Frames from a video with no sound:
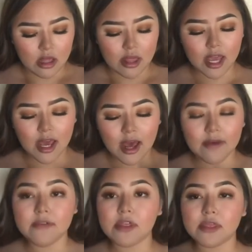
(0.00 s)
they
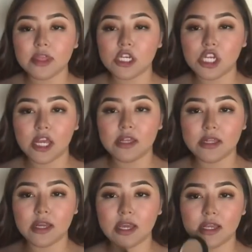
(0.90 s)
have, the shades
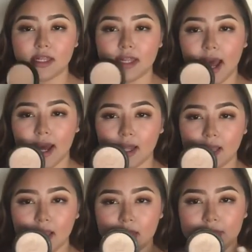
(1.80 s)
look
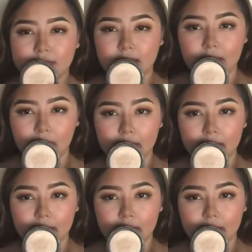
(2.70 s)
exactly the same.